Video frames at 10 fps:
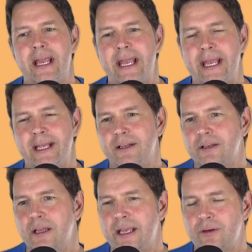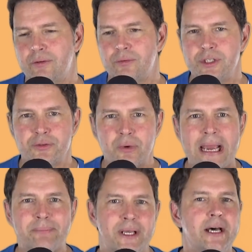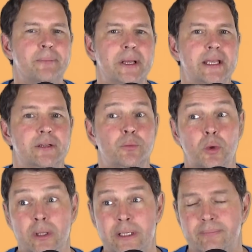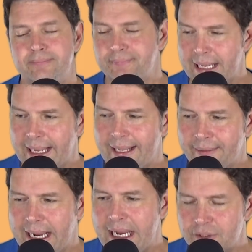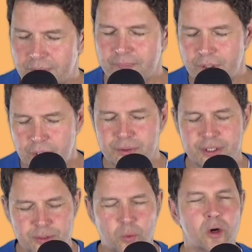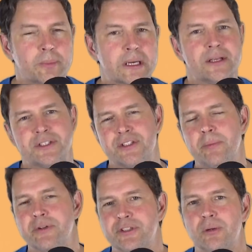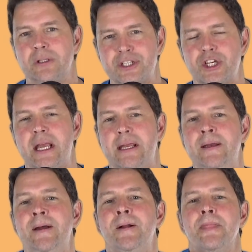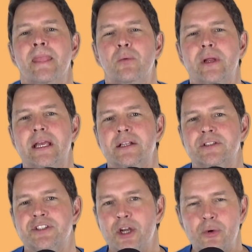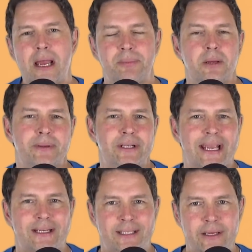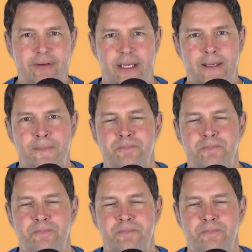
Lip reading: and just wrapped up in really, and I hate to use this word because it's almost so cliche, we get so wrapped up in negativity